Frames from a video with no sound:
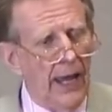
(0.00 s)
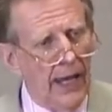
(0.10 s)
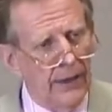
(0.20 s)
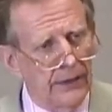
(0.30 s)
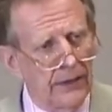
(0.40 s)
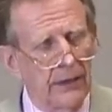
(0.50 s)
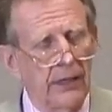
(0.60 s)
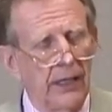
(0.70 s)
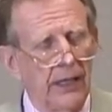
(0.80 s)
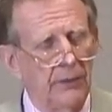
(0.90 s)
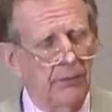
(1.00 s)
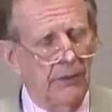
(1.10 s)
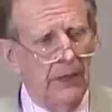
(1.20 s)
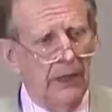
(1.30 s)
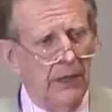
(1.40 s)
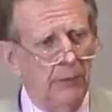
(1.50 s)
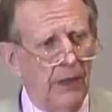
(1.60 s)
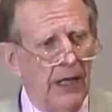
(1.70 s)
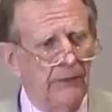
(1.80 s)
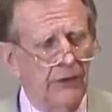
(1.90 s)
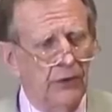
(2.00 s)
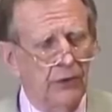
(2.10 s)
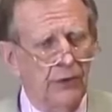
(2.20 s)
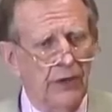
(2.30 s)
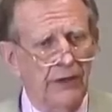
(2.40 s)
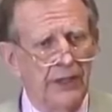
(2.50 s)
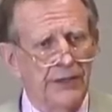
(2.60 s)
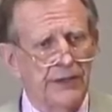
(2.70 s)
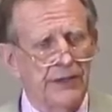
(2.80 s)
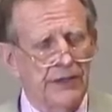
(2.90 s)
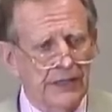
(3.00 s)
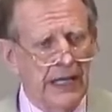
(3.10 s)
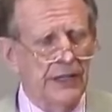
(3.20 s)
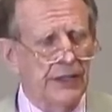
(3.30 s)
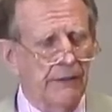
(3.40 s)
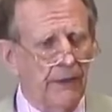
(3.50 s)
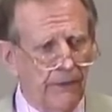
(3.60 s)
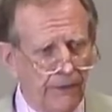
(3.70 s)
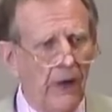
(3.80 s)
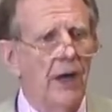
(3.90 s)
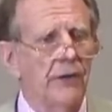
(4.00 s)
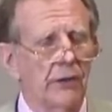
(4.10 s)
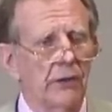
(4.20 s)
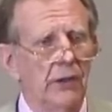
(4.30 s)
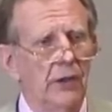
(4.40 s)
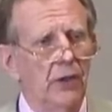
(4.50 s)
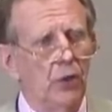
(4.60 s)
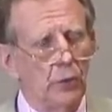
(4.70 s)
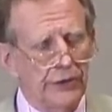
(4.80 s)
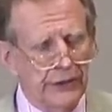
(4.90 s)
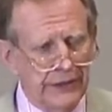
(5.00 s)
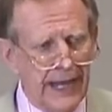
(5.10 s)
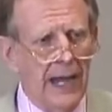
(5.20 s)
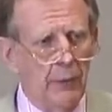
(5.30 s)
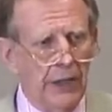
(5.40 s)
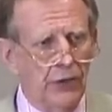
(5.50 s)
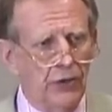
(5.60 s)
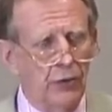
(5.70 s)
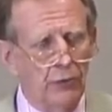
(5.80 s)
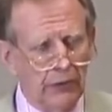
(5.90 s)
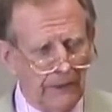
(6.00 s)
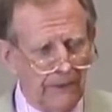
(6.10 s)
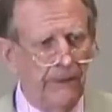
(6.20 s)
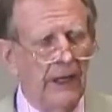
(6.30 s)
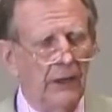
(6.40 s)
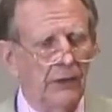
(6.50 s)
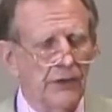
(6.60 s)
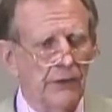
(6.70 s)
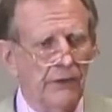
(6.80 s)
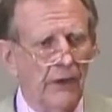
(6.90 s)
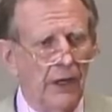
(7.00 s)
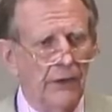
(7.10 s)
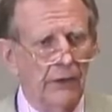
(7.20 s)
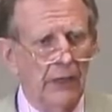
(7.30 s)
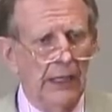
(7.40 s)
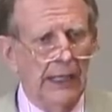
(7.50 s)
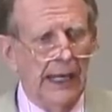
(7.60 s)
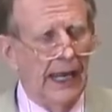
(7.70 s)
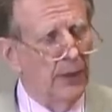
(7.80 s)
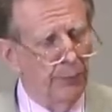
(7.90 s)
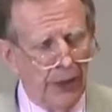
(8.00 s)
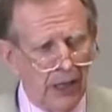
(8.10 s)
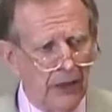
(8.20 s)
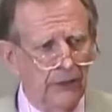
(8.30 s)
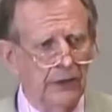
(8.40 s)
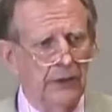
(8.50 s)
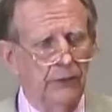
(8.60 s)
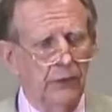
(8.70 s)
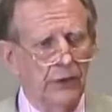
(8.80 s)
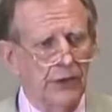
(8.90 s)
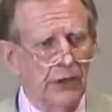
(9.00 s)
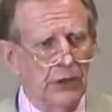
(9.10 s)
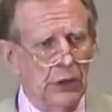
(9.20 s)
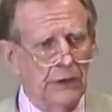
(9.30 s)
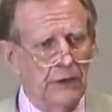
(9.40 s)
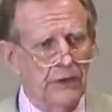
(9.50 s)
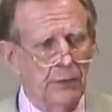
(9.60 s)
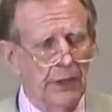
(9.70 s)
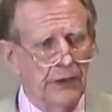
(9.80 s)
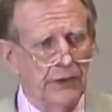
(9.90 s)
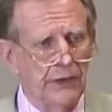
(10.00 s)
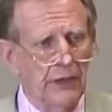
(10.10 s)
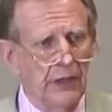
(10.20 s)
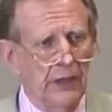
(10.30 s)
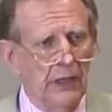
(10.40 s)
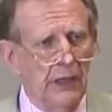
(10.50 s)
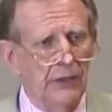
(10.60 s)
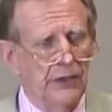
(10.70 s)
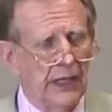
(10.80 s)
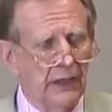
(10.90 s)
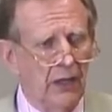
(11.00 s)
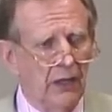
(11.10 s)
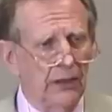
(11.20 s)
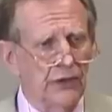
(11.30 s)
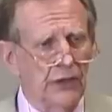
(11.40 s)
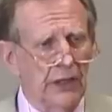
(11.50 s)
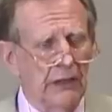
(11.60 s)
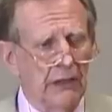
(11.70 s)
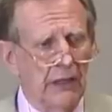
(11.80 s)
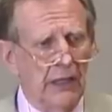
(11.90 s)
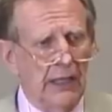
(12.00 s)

And in, in my view, this sense of a father who was damaged, who had really failed as a father, had a powerful influence on Joseph Smith's psychology